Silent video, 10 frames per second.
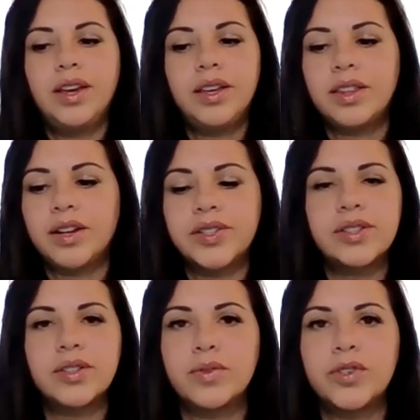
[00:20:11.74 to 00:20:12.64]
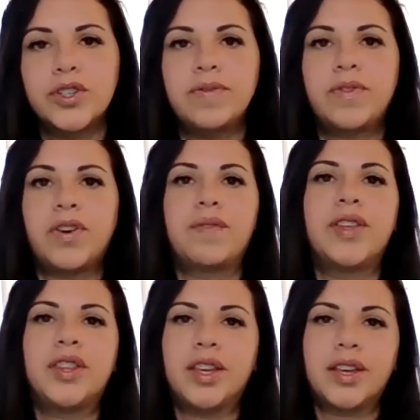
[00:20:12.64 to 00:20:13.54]
there's a solution for
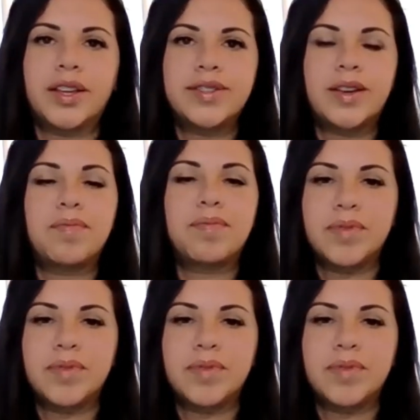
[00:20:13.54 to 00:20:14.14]
everything, except,